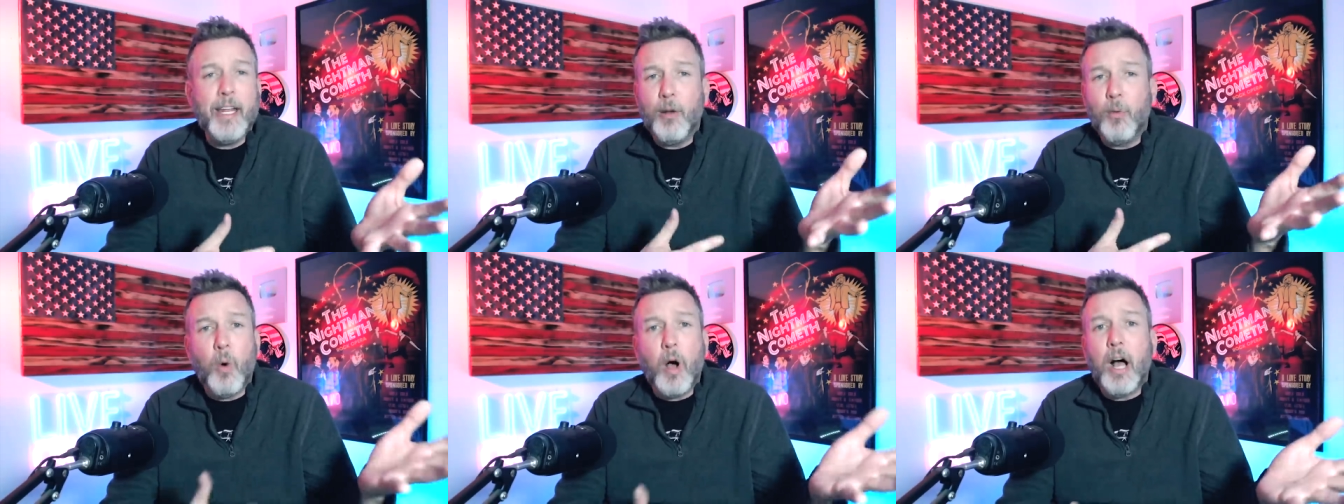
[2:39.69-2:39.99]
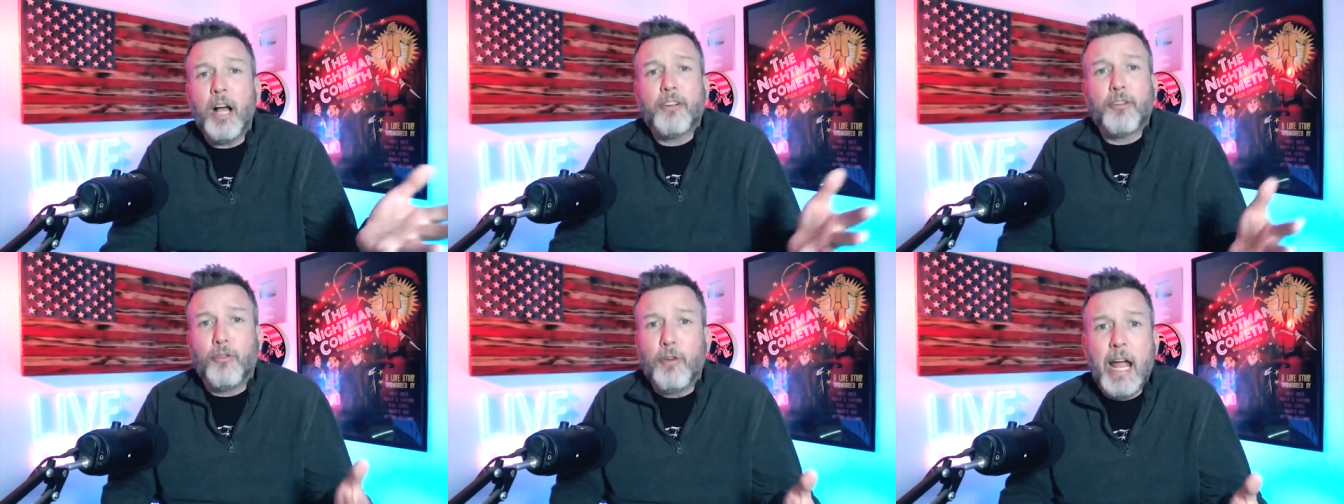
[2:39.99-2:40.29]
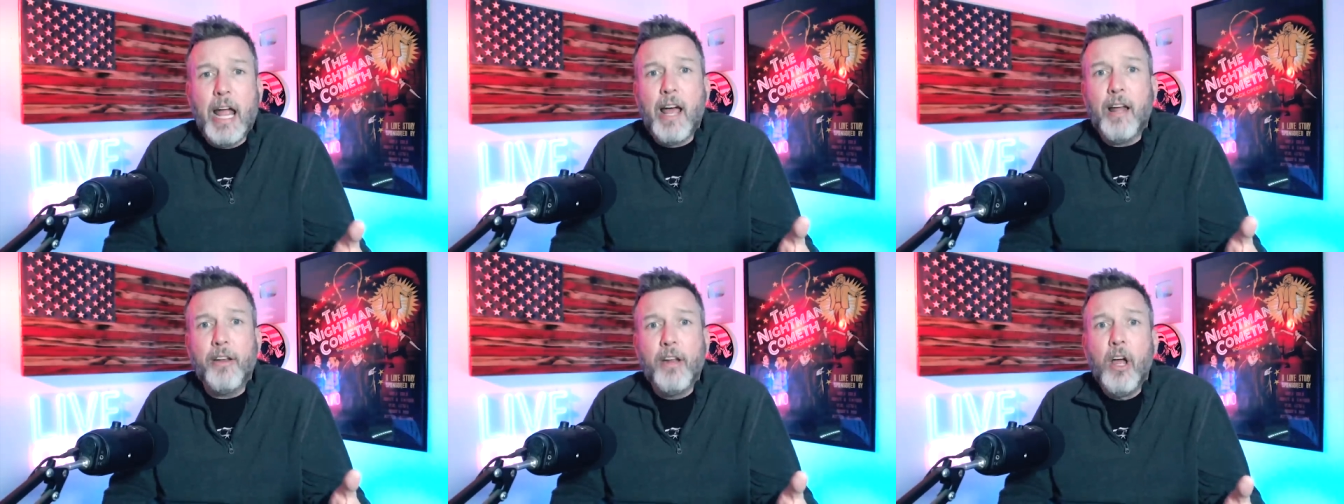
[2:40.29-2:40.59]
and walked
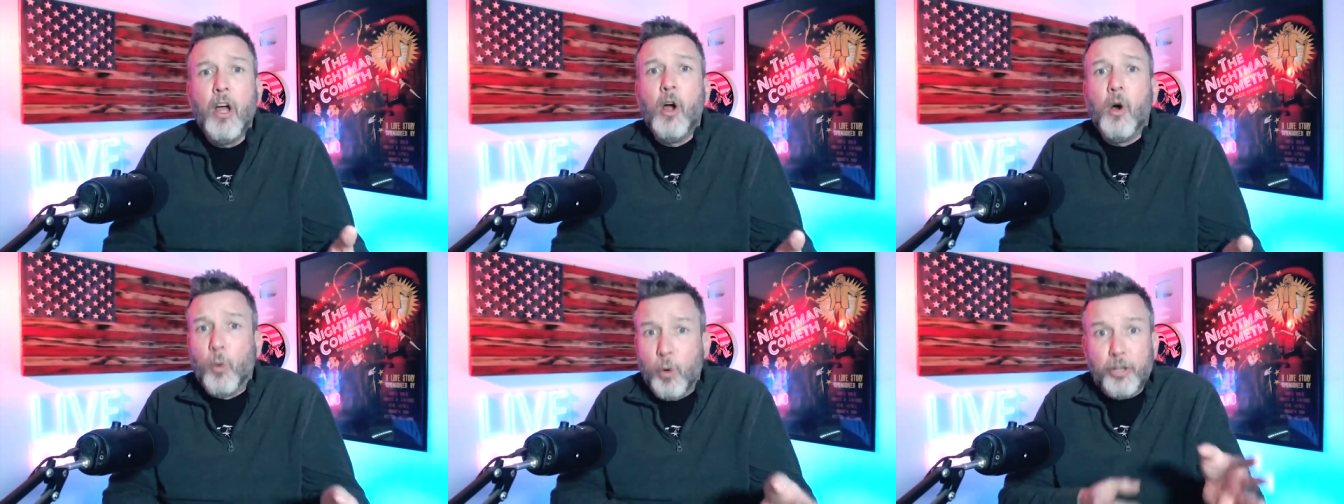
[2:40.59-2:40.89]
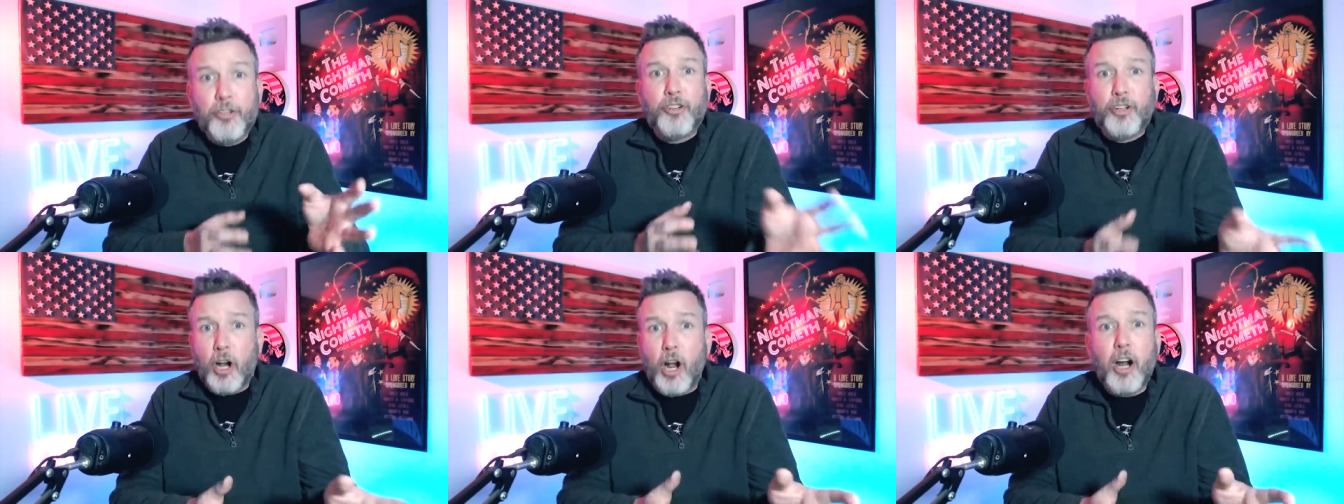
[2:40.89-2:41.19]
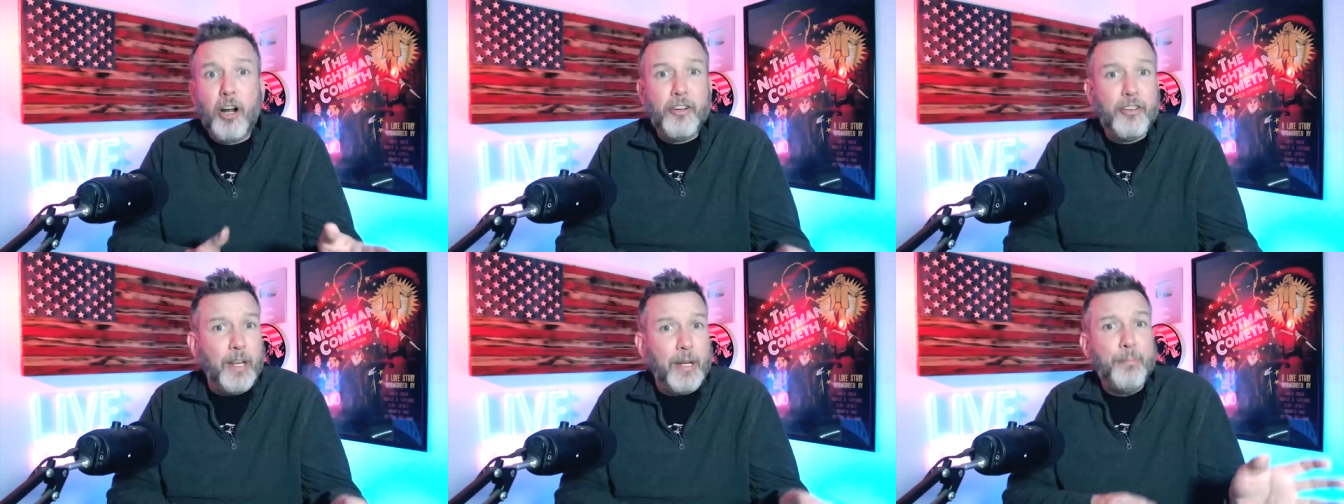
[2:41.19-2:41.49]
around were
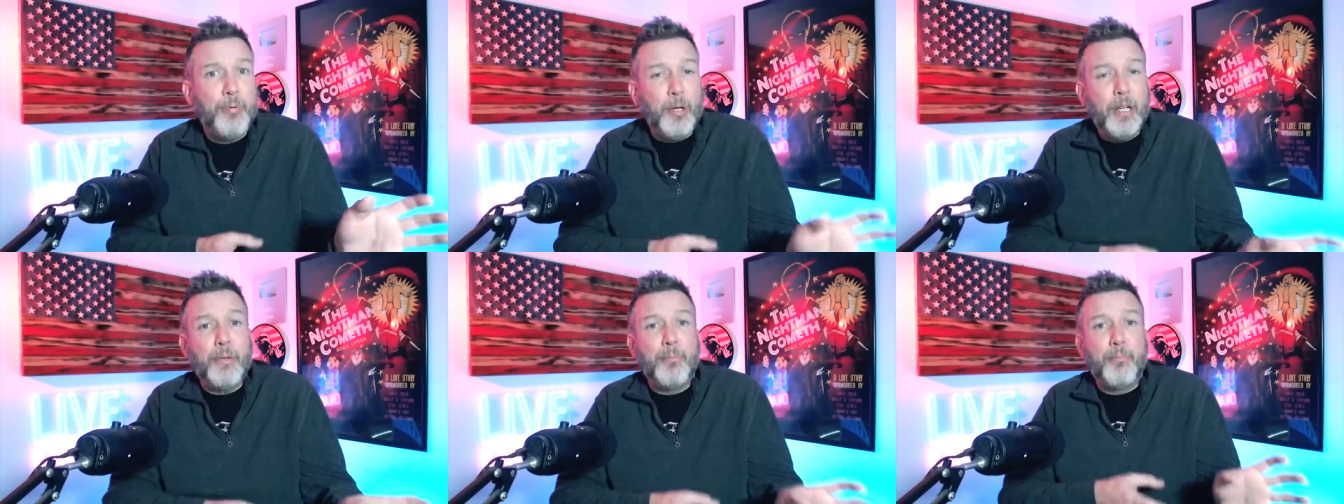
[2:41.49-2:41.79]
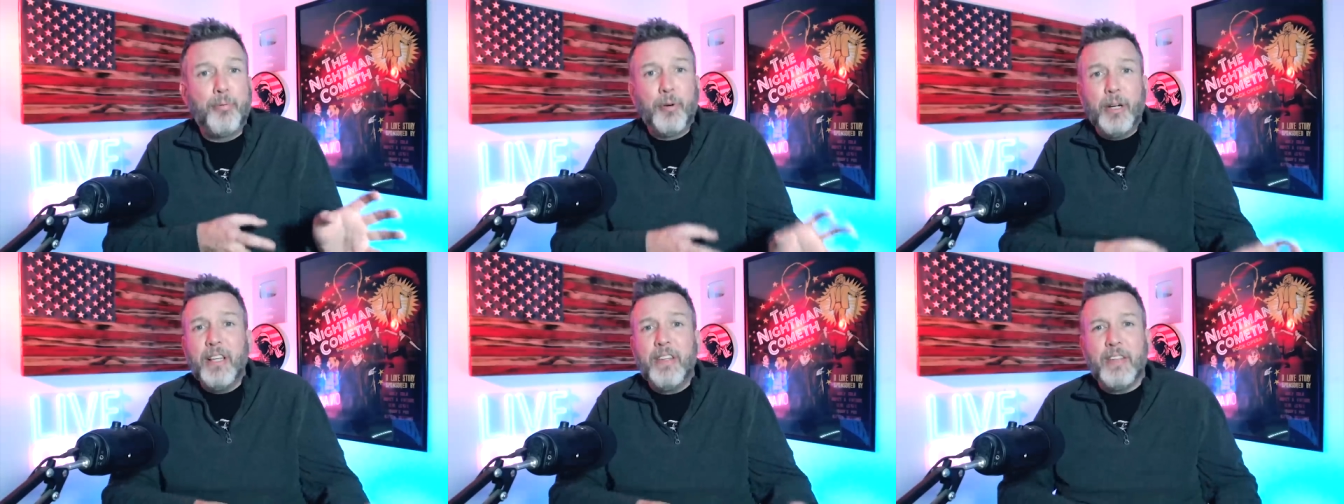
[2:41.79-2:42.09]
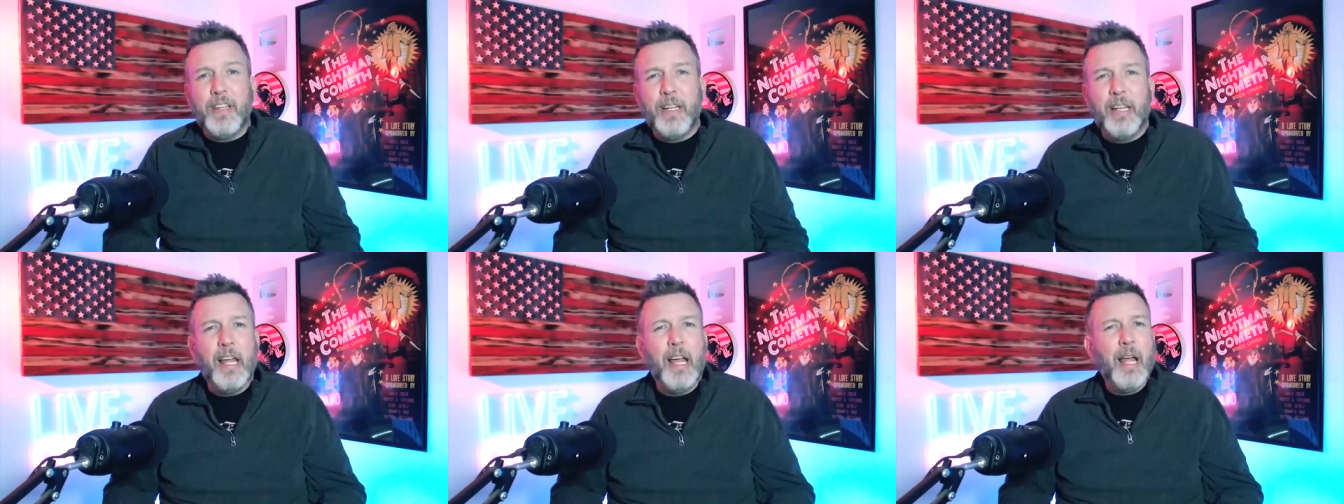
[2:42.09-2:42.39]
charged and put in
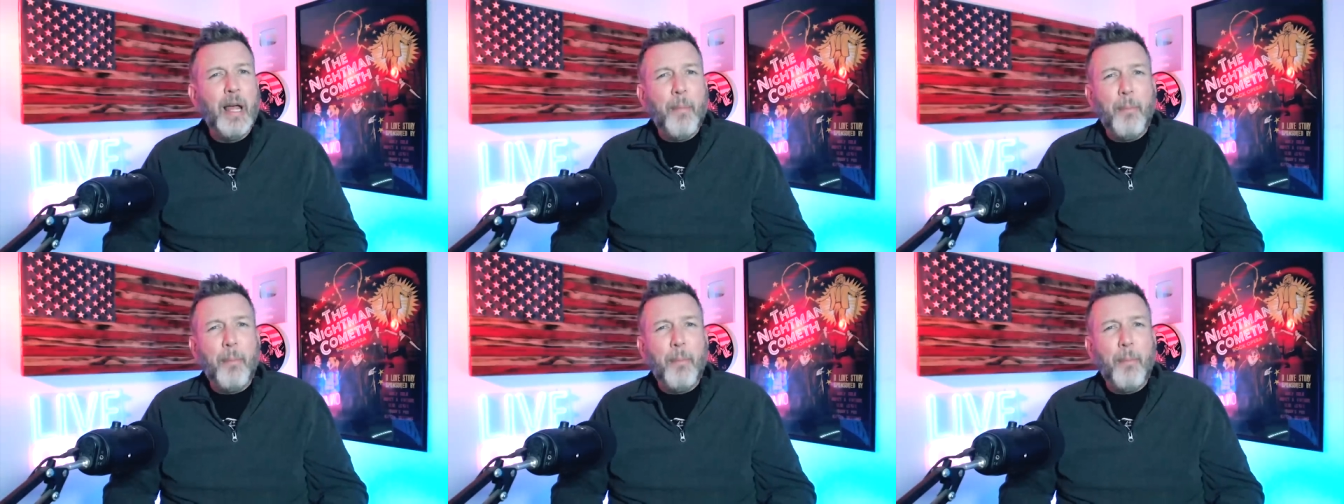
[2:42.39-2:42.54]
prison,